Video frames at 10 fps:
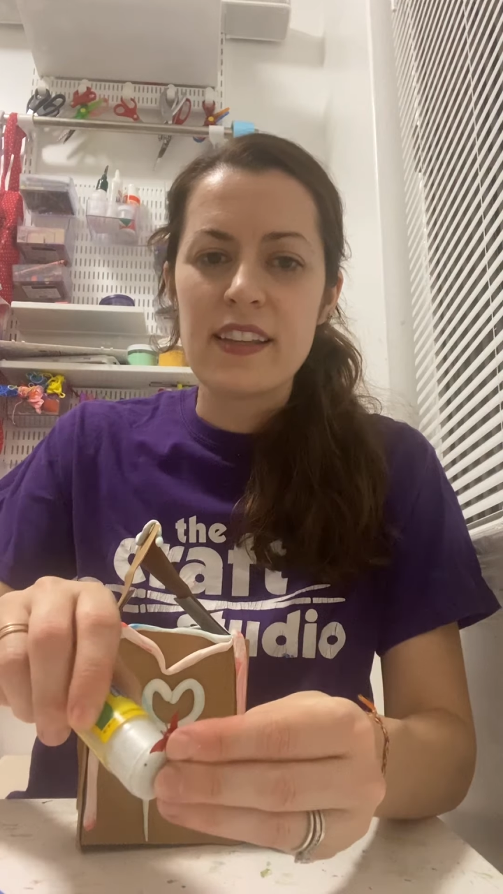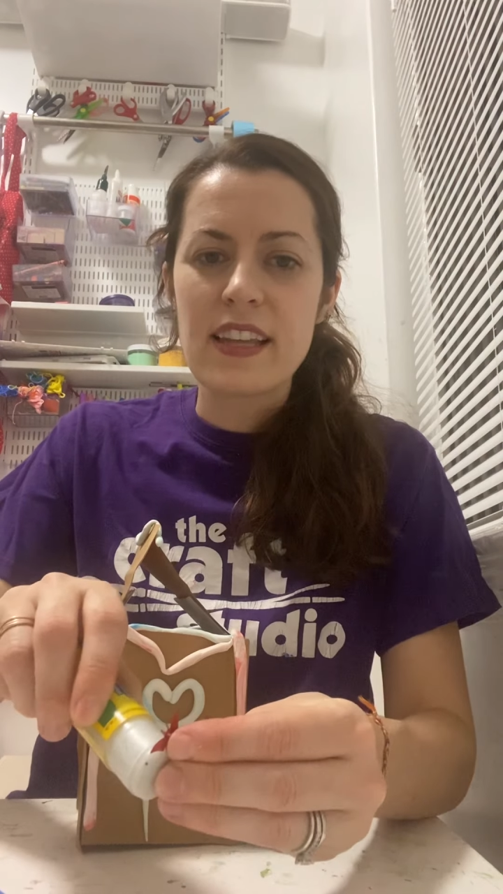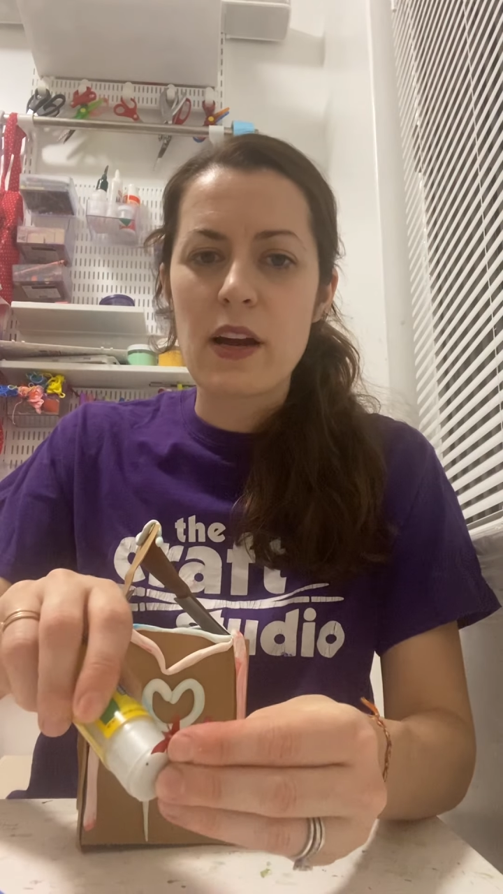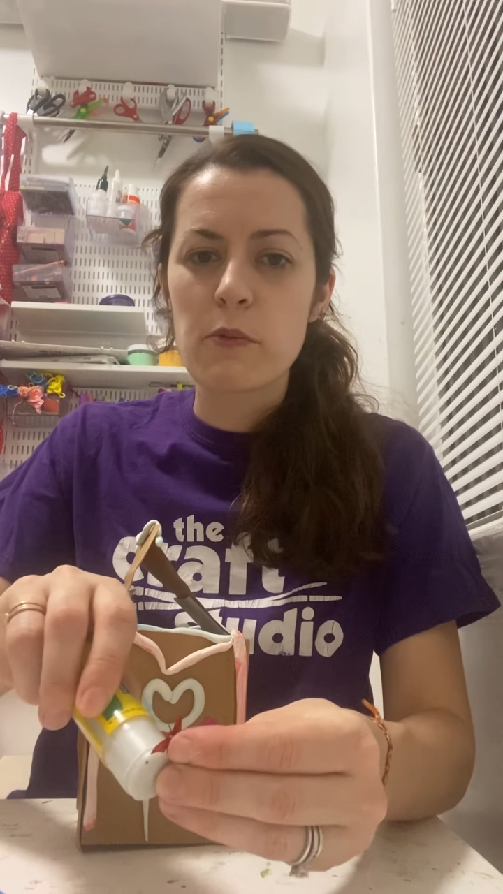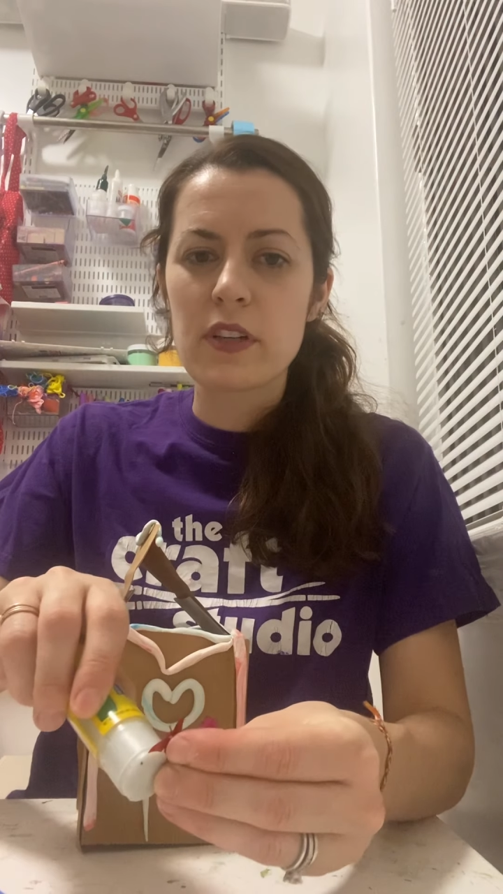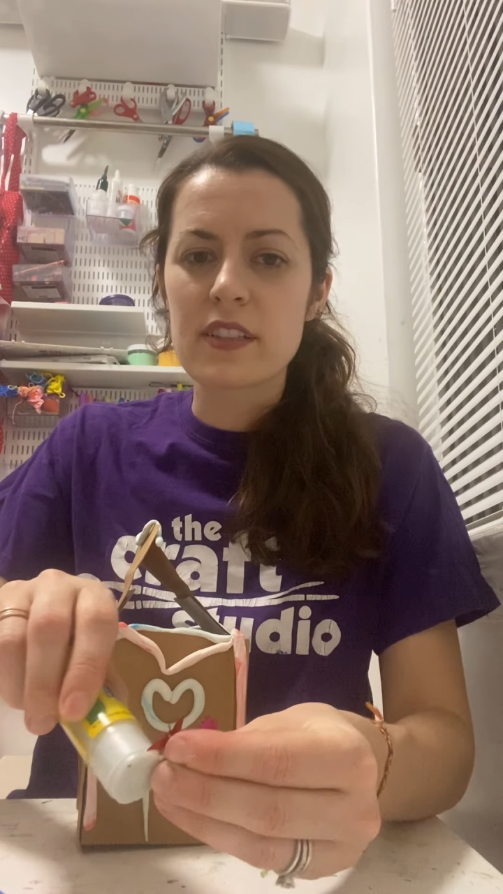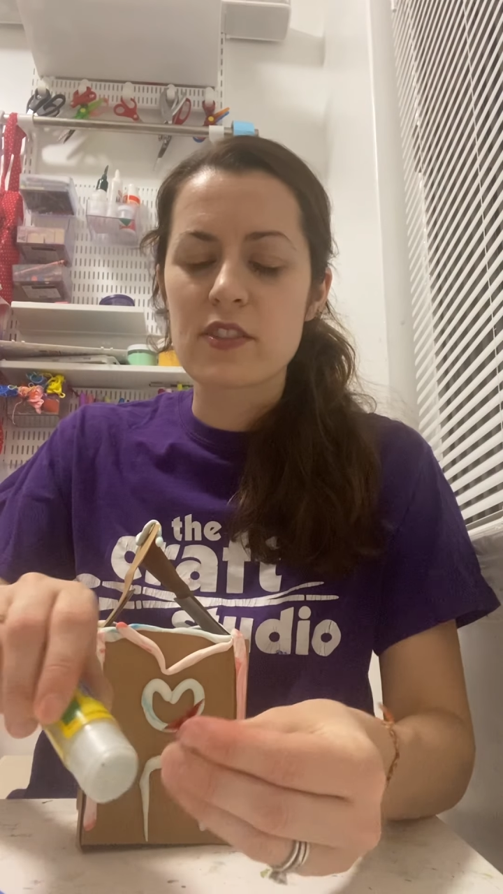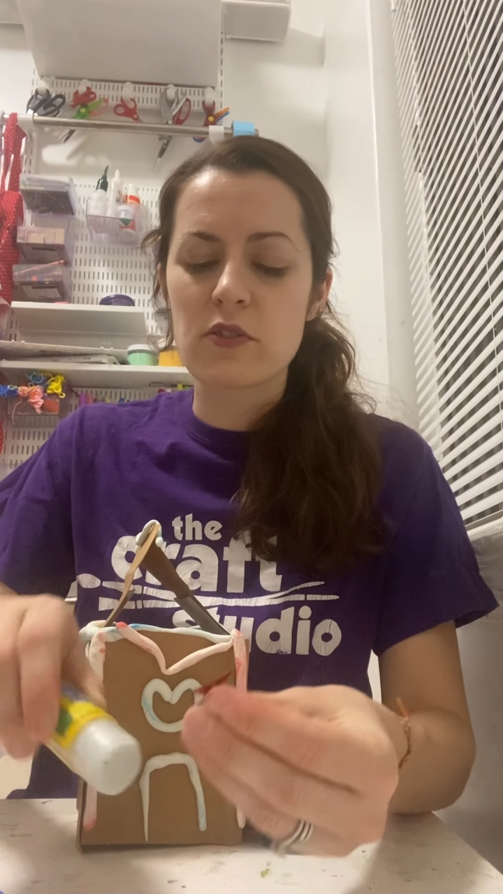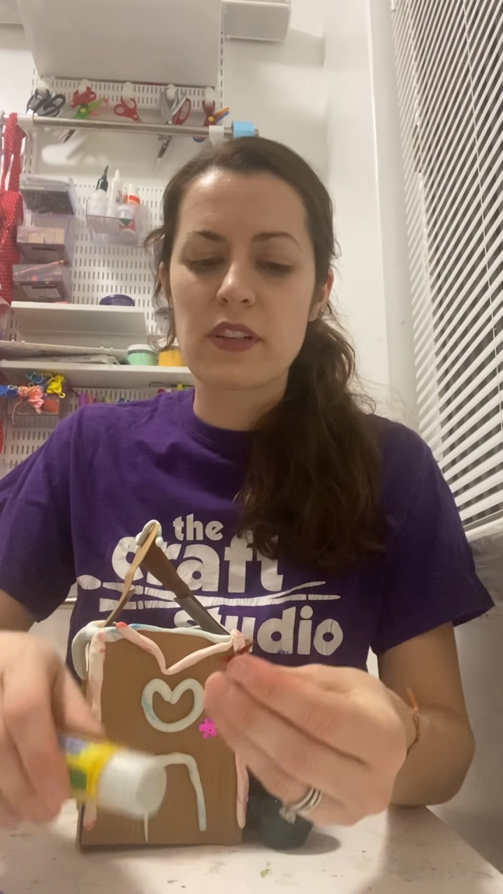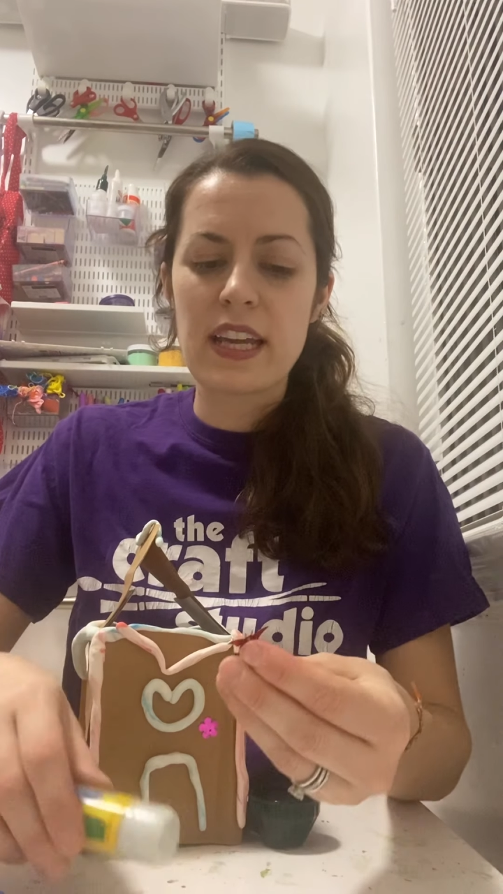That works
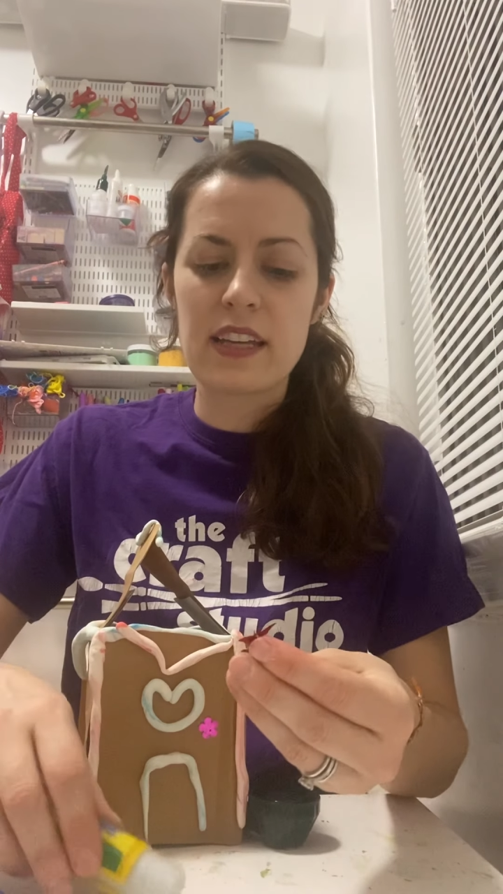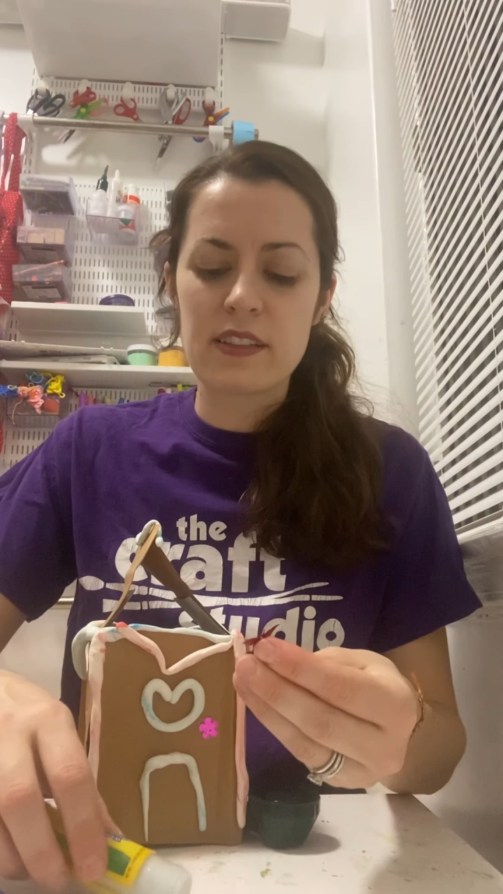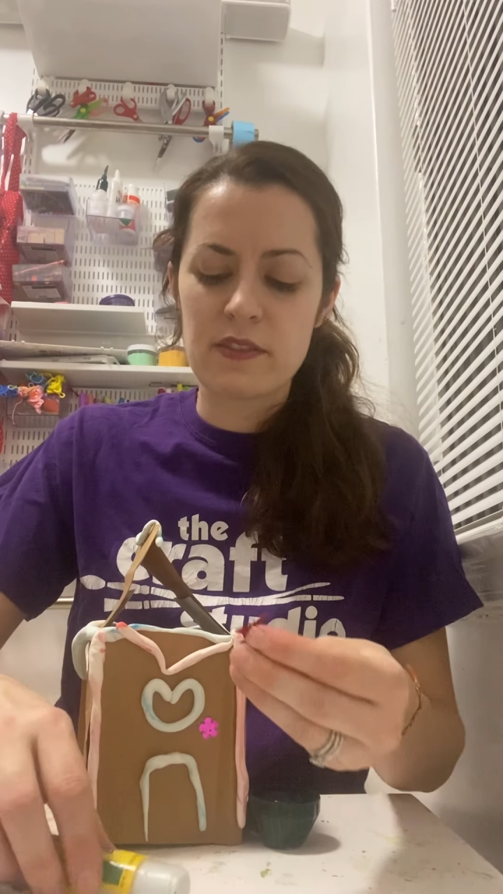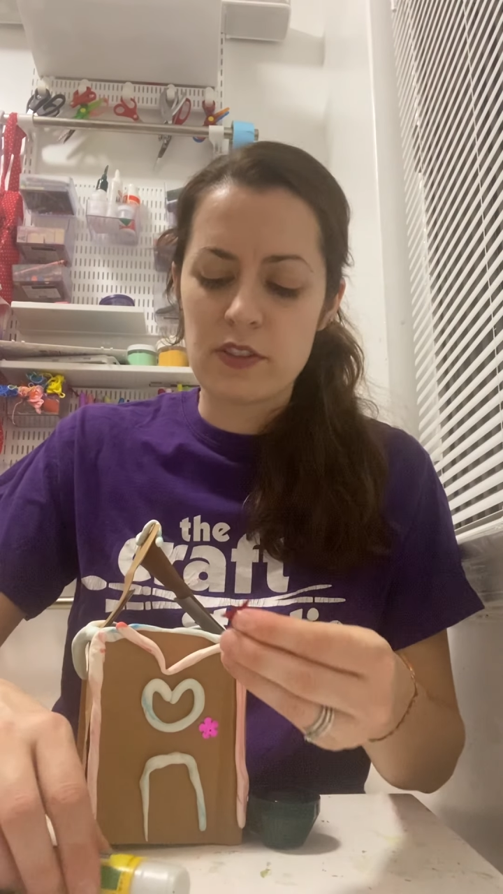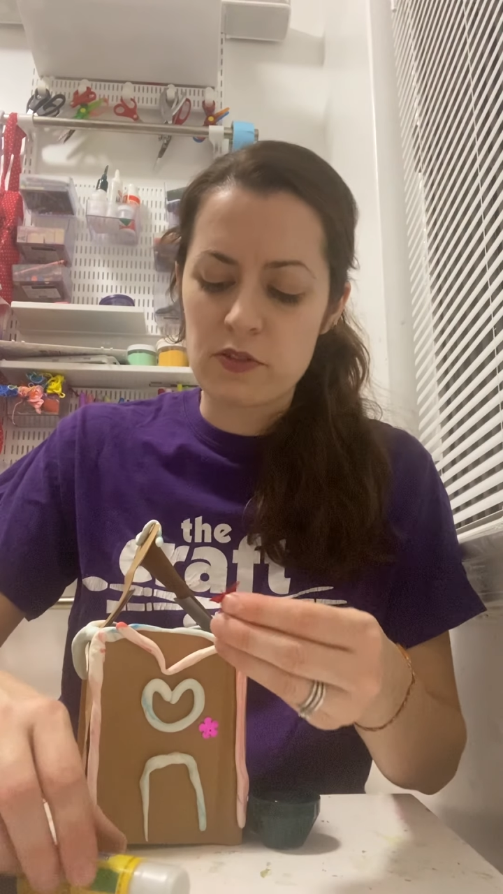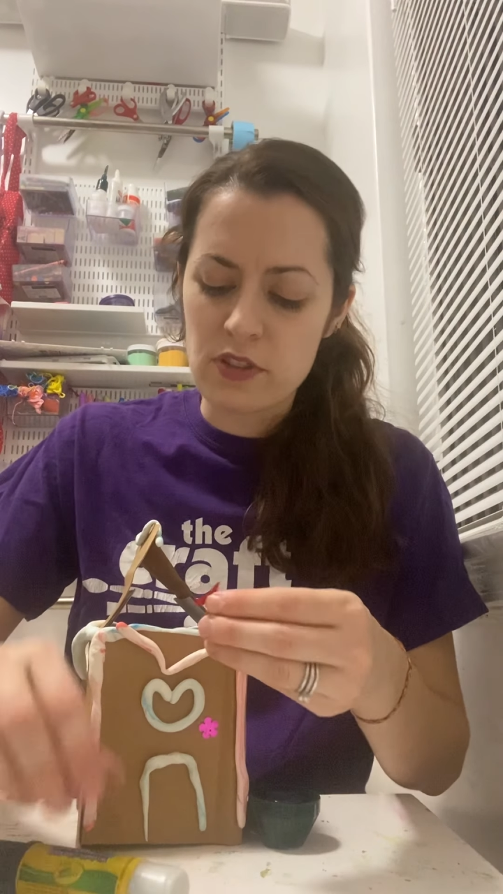great if you